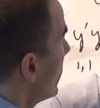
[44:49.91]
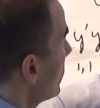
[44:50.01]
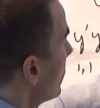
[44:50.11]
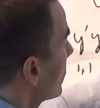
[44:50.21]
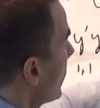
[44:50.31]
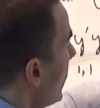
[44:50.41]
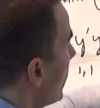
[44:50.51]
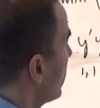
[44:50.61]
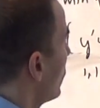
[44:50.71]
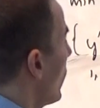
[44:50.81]
it's a scalar,
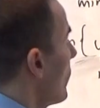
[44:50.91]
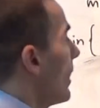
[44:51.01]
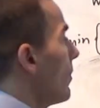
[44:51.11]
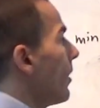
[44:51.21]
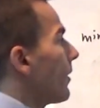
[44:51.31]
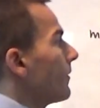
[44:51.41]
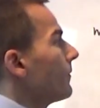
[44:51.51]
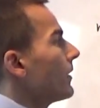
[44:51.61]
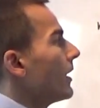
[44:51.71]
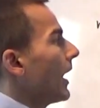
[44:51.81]
it's a 1 by 1.
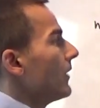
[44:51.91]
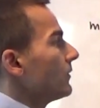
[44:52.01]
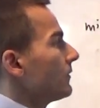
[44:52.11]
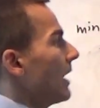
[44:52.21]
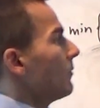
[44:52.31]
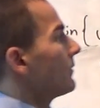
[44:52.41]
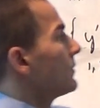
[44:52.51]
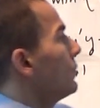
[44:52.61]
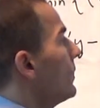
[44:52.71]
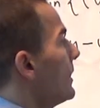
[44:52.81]
And the same is
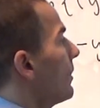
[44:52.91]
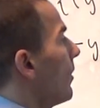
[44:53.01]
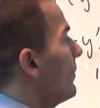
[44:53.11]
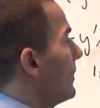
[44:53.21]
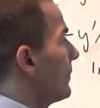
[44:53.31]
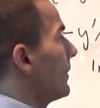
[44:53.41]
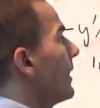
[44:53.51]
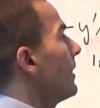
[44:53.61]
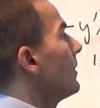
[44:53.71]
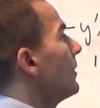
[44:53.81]
true here, obviously.
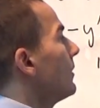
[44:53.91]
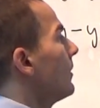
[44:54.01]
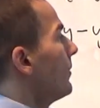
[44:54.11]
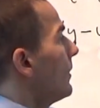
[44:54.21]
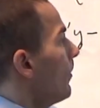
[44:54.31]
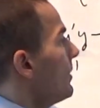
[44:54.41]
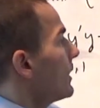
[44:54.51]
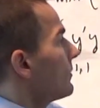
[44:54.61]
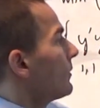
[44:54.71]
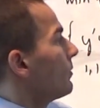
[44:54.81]

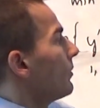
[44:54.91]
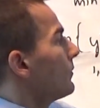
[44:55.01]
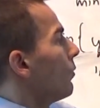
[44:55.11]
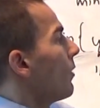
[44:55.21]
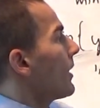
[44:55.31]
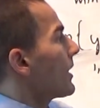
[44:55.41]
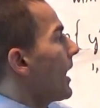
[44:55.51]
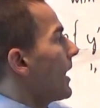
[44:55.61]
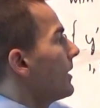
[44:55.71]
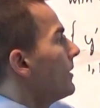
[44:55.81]
Beta transpose is 1 by
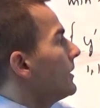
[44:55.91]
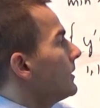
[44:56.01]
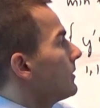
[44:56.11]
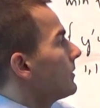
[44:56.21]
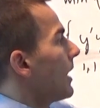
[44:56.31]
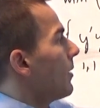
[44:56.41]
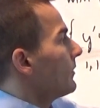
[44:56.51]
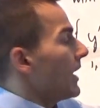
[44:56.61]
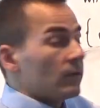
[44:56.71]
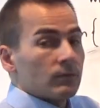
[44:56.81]
k
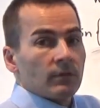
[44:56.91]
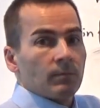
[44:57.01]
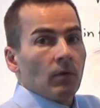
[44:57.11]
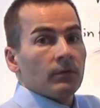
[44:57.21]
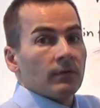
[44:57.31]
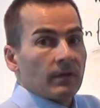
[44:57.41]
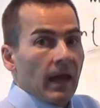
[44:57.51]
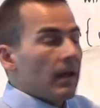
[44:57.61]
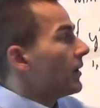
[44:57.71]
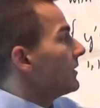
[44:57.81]
times x transpose is
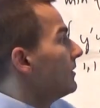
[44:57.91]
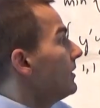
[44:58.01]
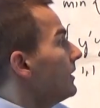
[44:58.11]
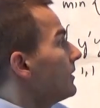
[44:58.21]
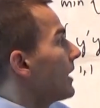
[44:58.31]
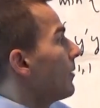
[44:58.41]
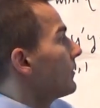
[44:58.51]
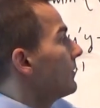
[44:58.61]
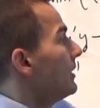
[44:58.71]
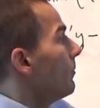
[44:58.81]
k by t times
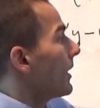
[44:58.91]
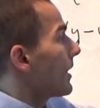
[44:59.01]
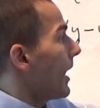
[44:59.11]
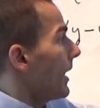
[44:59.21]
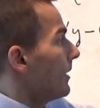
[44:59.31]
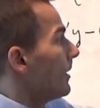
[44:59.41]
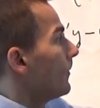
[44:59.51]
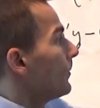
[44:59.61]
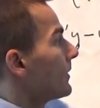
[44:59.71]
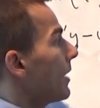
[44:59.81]
t by k
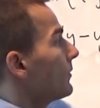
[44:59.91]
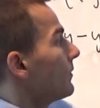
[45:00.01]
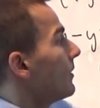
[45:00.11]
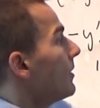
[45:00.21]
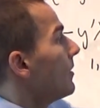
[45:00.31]
times